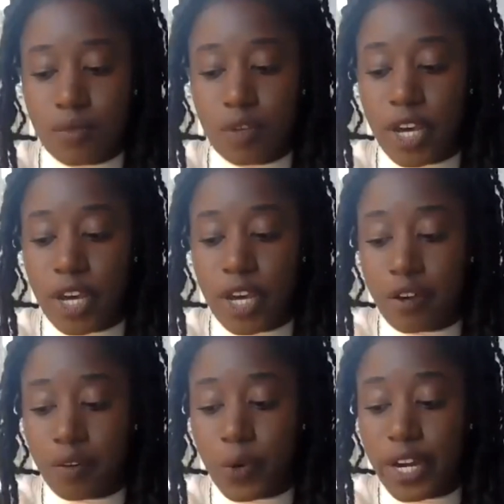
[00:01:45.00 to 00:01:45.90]

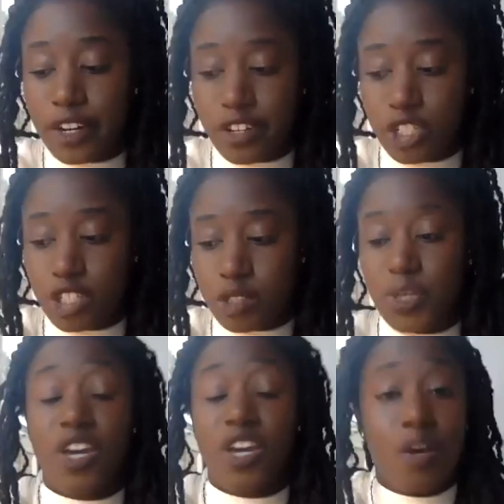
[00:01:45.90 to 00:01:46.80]
about whiteness
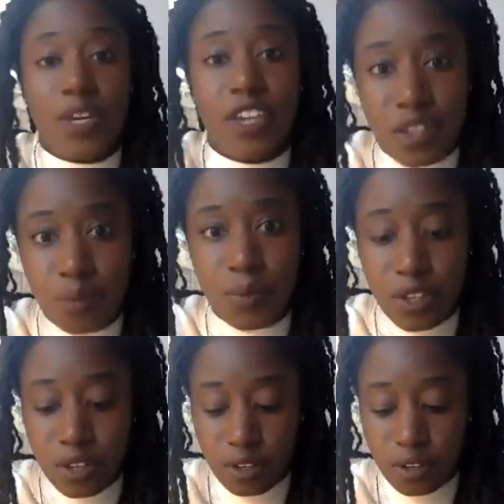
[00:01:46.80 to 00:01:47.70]
becoming
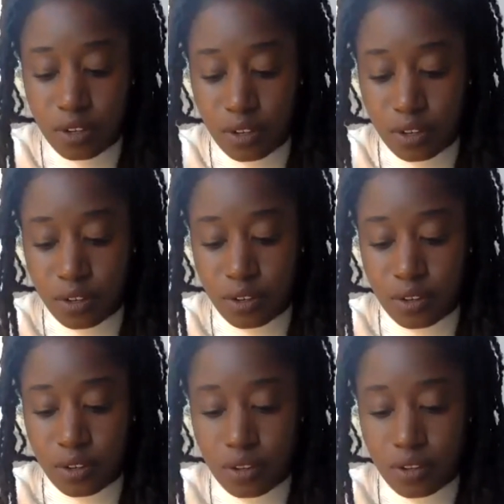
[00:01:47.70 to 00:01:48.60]
human
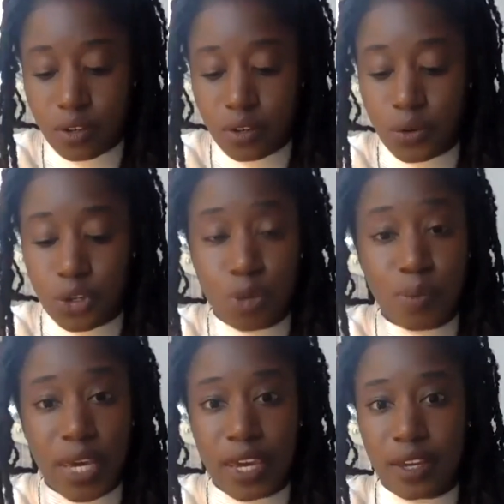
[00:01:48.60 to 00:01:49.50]
or
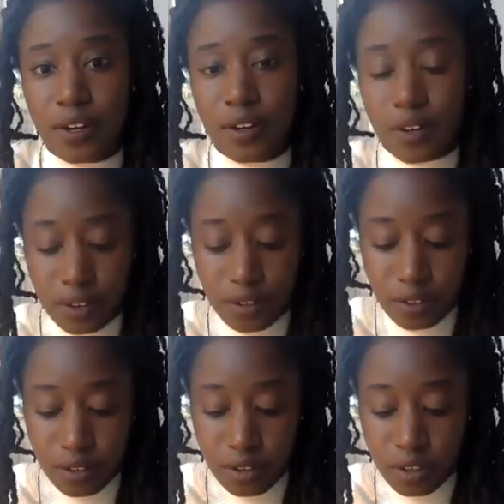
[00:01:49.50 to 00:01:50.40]
humane.
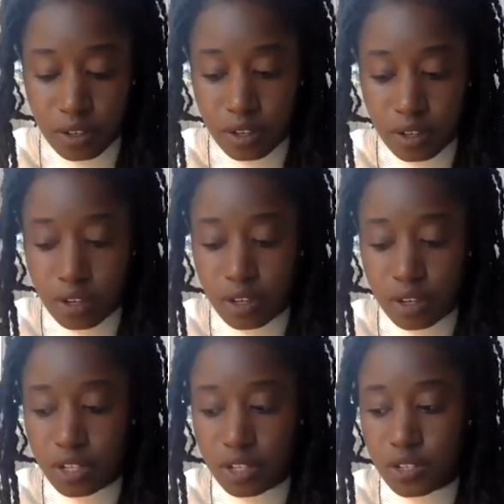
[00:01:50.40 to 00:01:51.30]

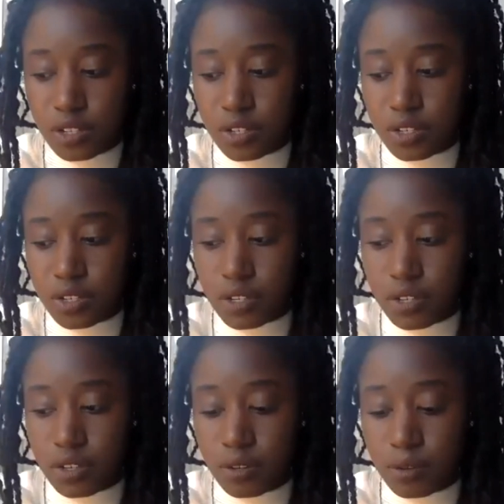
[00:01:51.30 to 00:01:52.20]
And
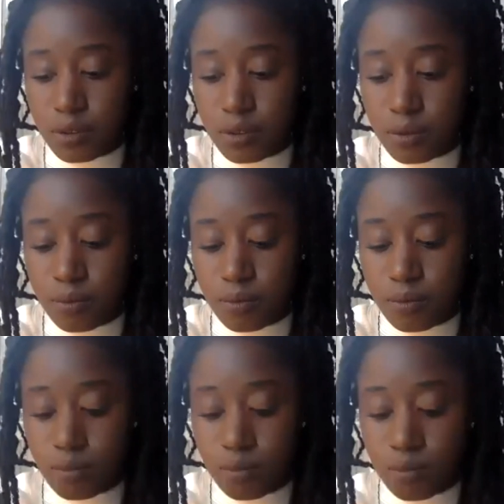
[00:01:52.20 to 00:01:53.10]
to
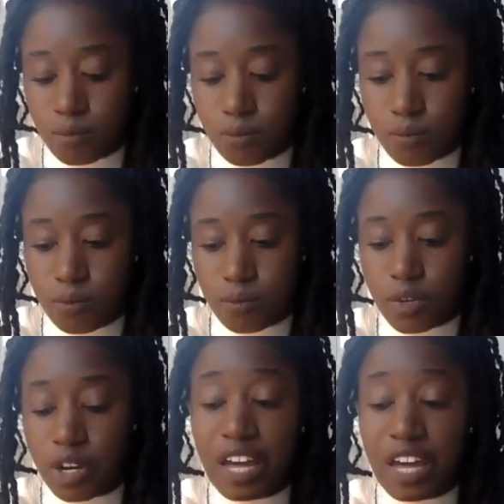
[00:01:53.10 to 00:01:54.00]

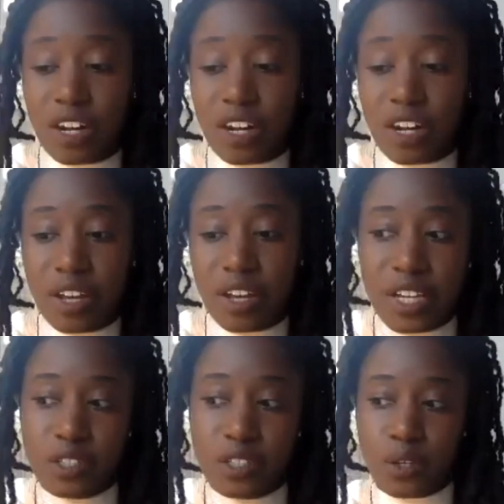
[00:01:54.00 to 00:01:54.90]
our allies
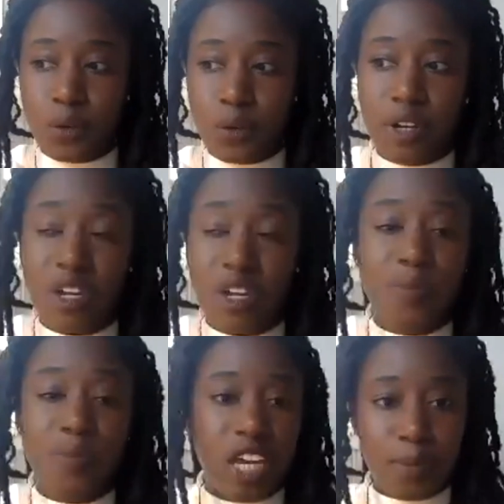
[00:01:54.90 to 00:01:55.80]
who are non-Black
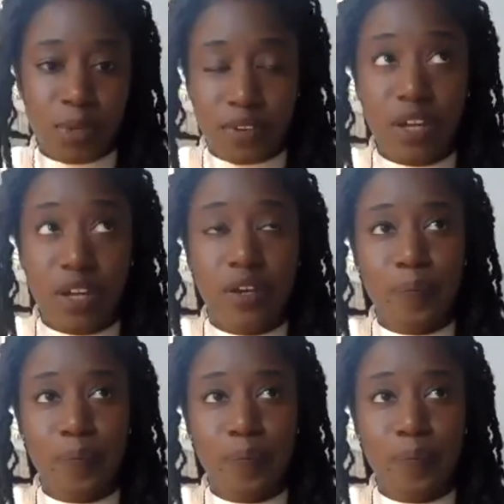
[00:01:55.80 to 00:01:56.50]
people of color,